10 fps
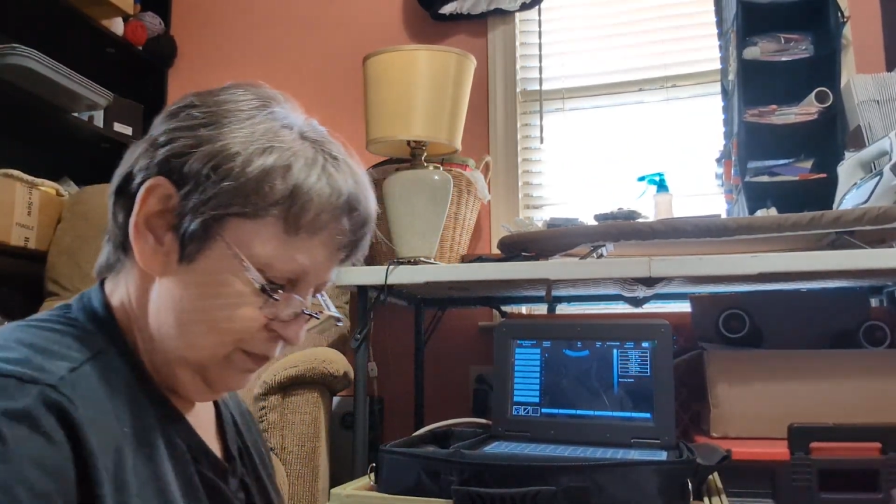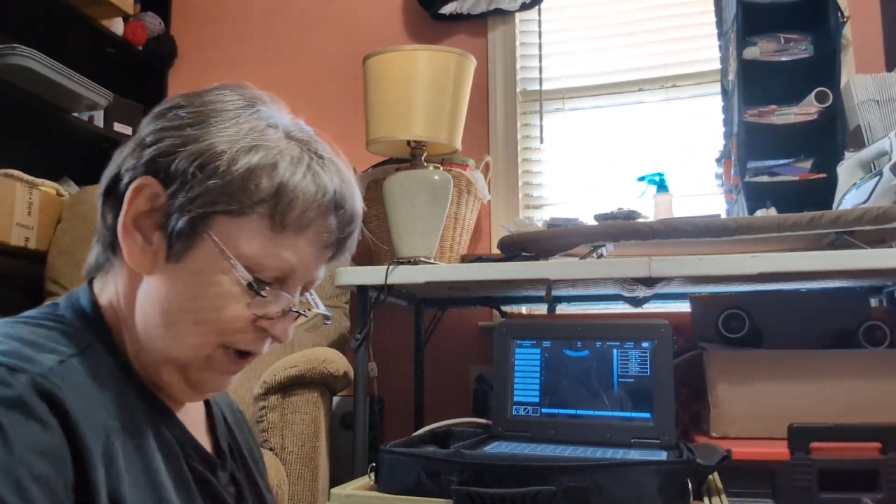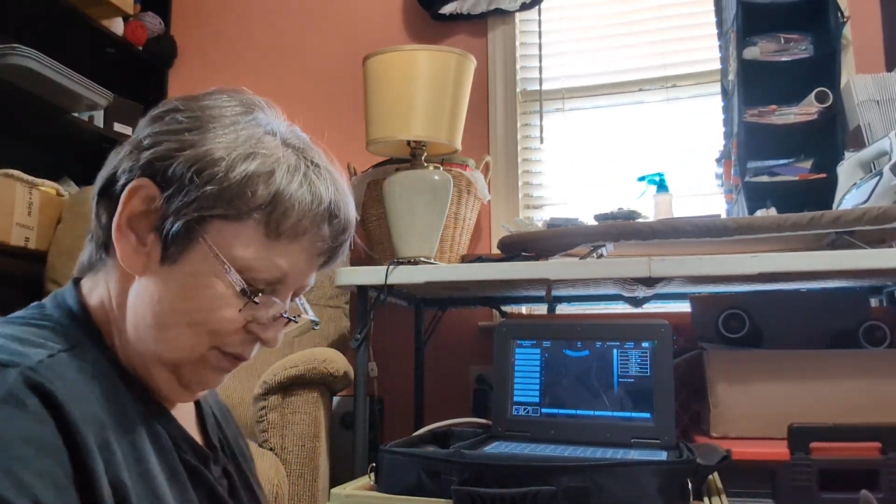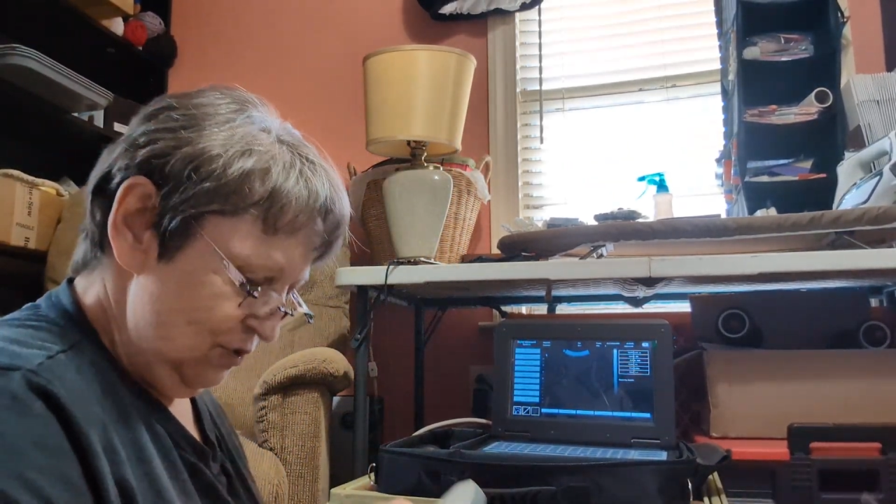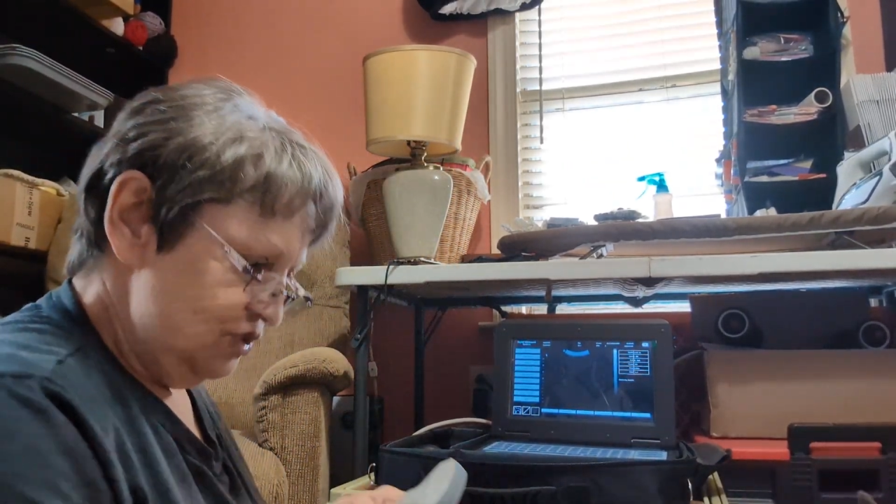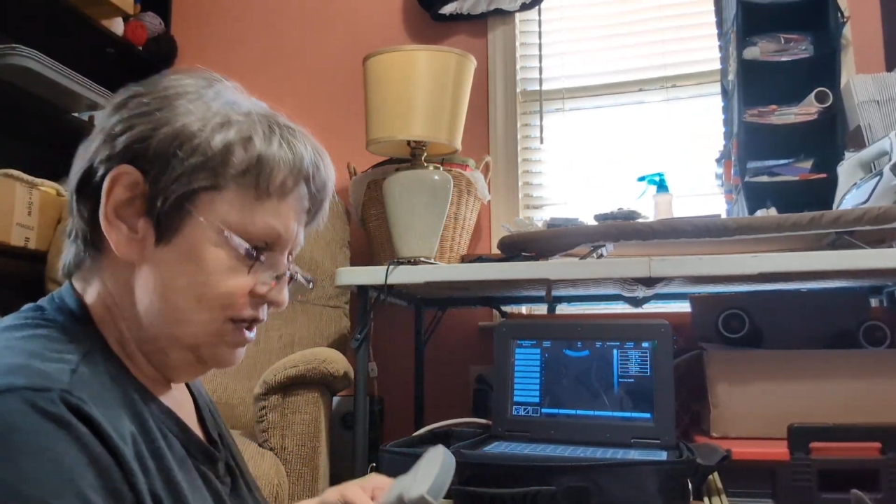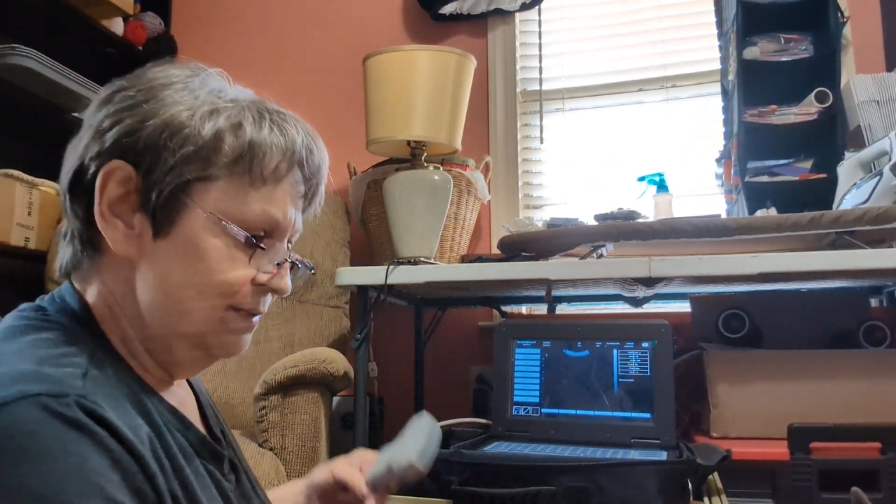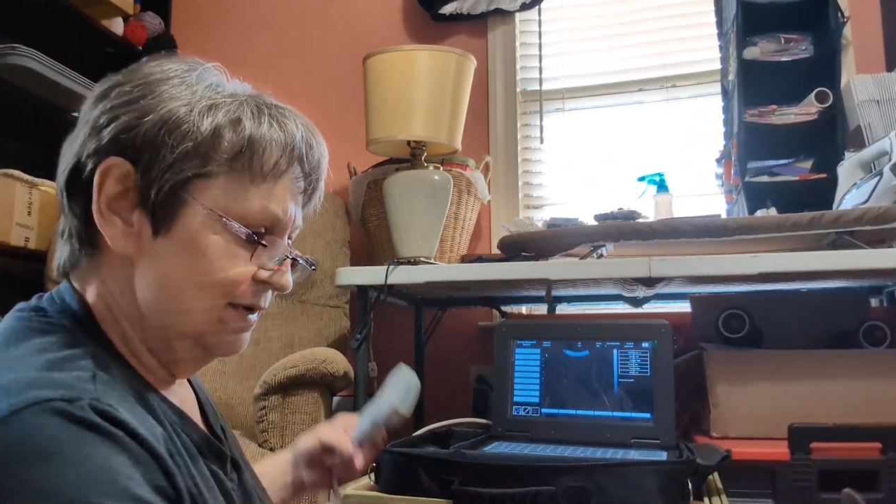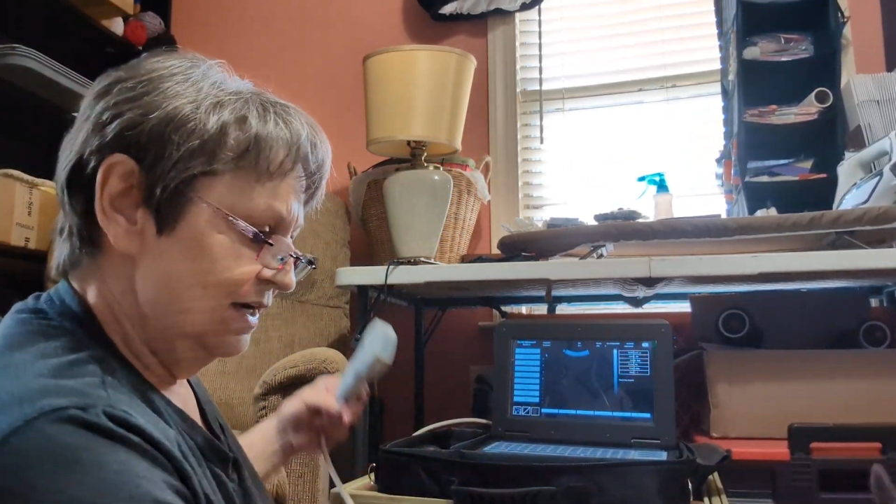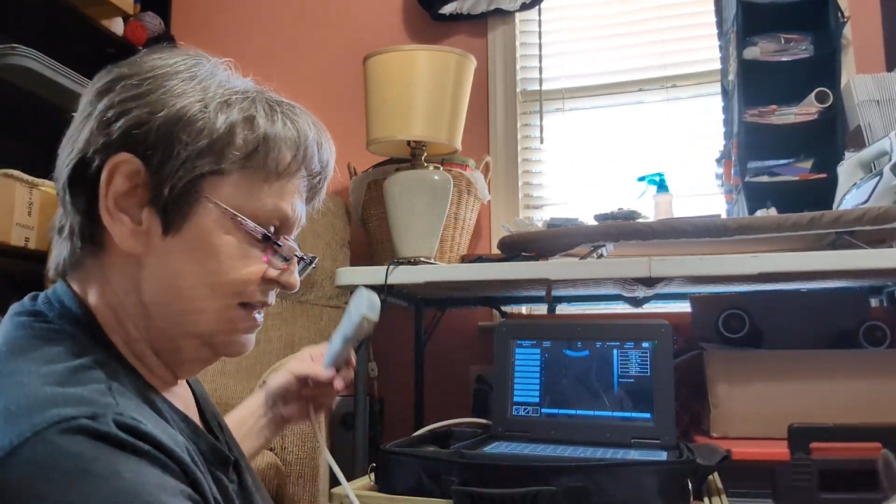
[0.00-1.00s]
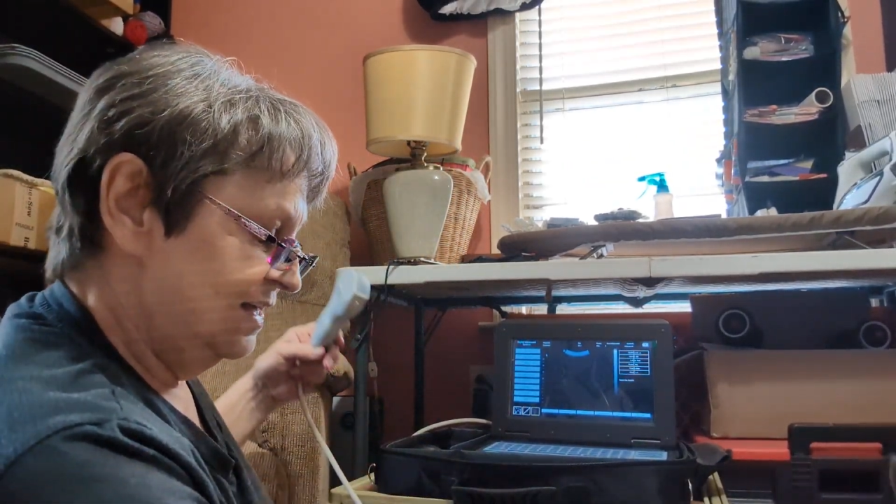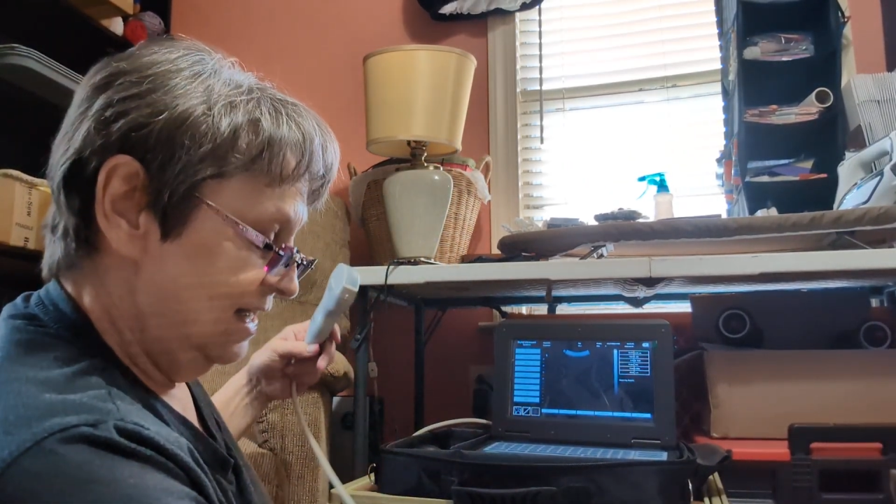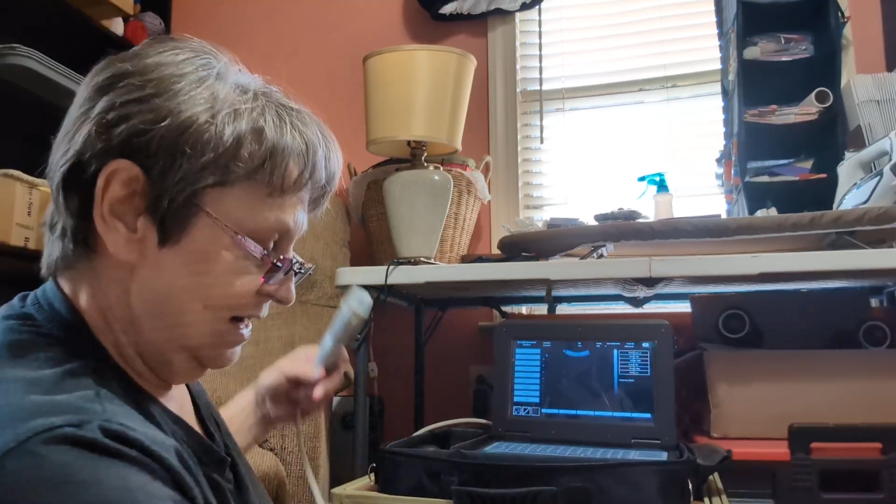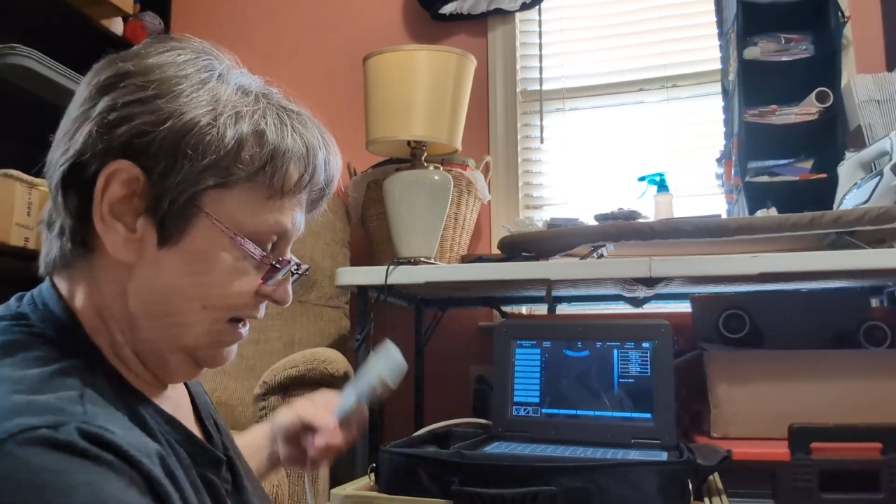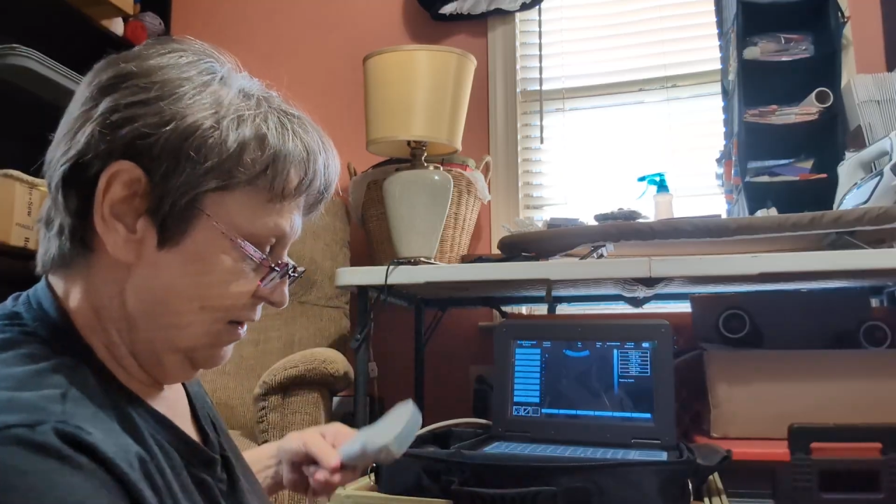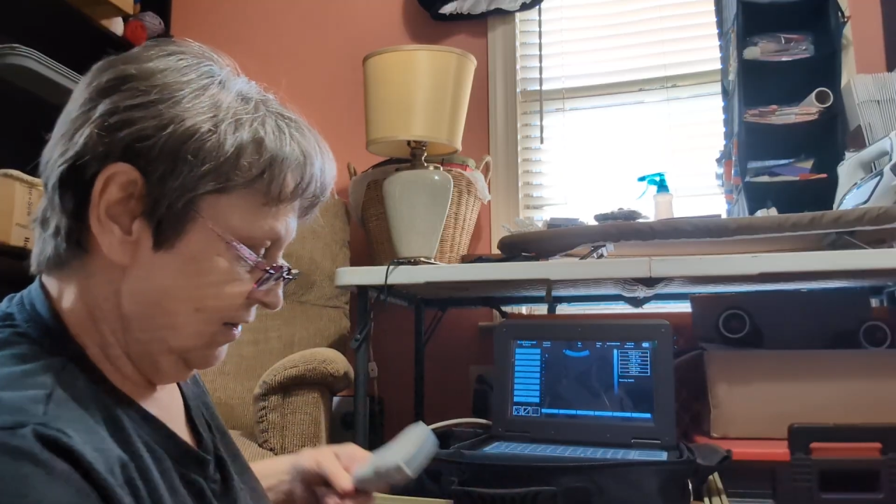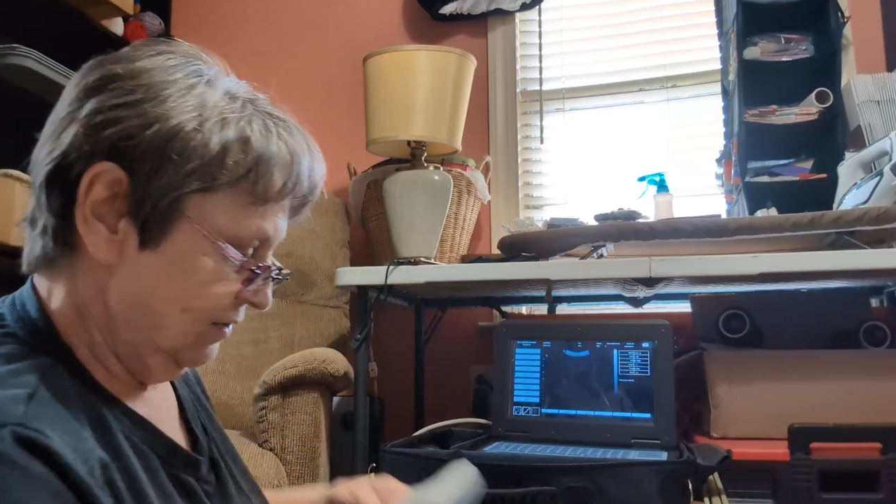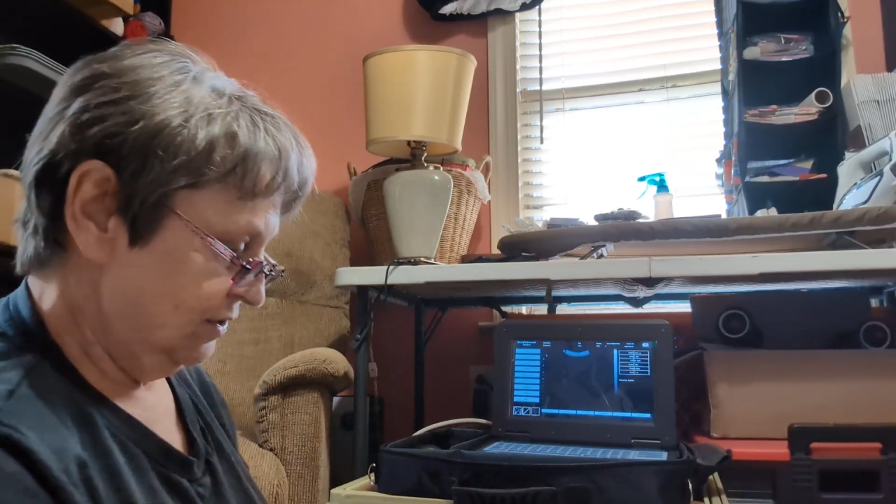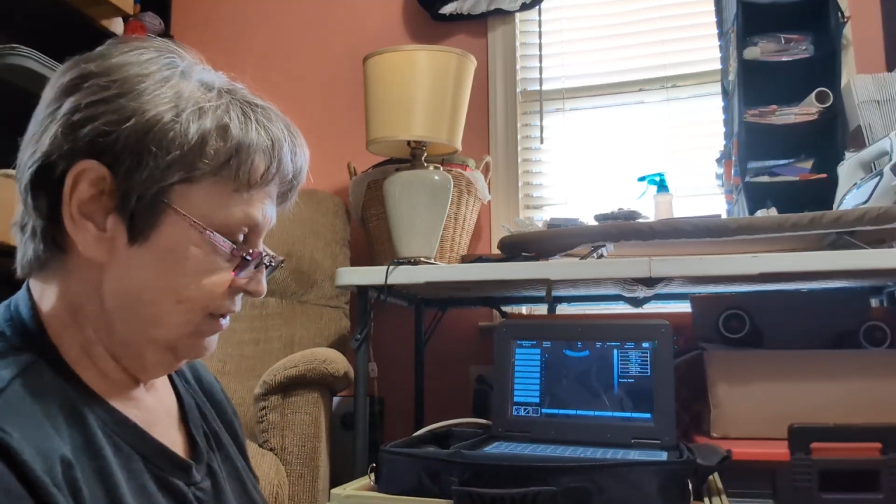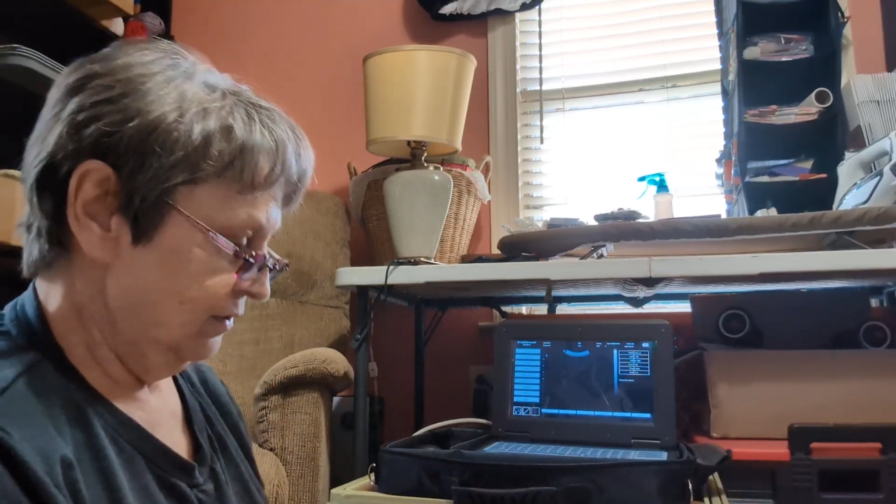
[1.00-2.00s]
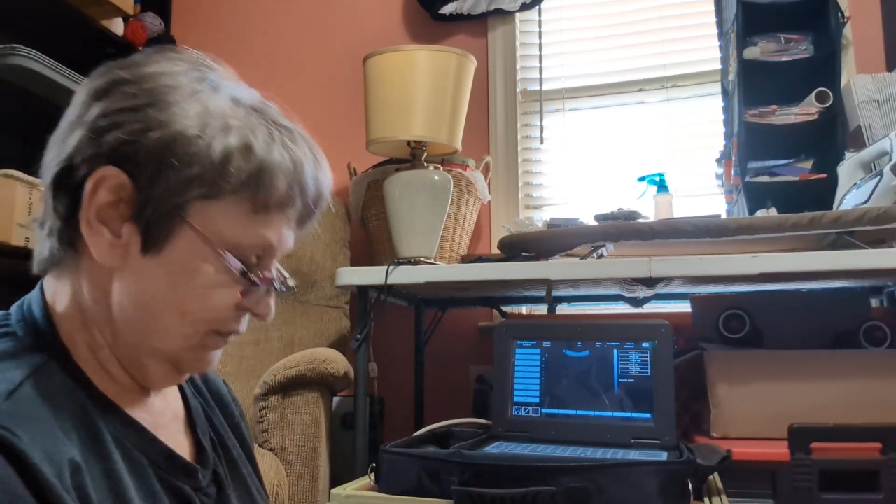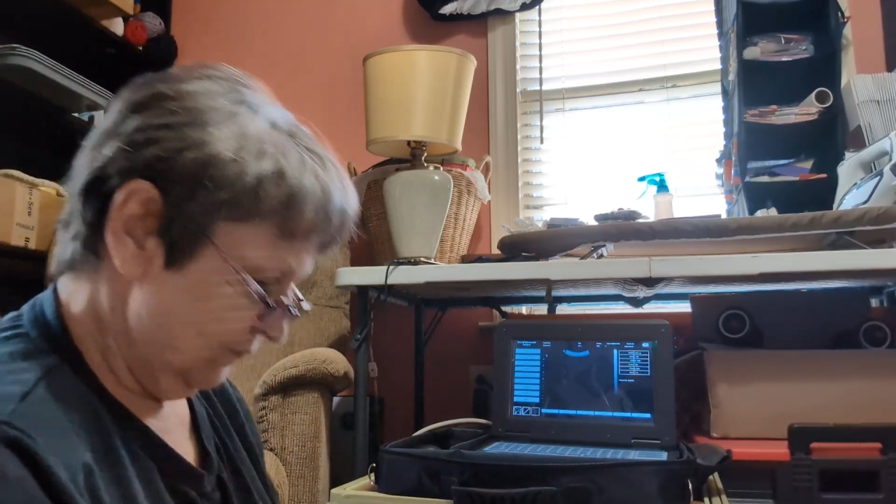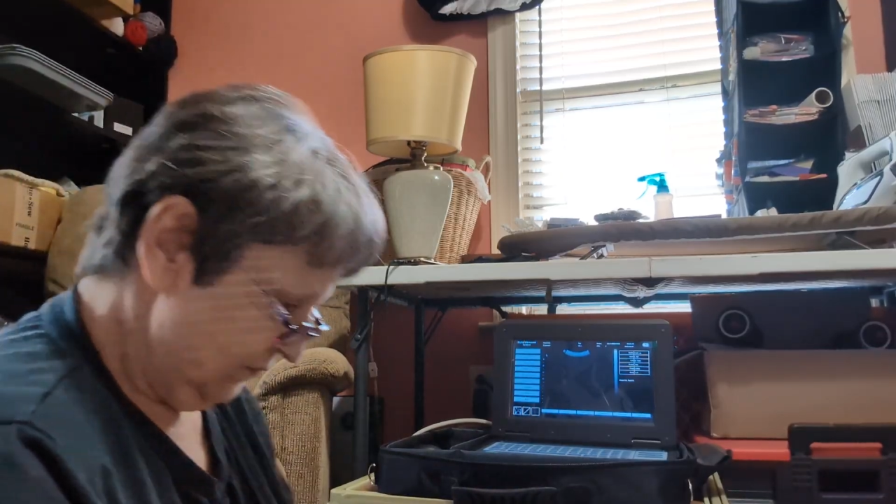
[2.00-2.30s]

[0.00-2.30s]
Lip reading: problem with Sheba is getting her to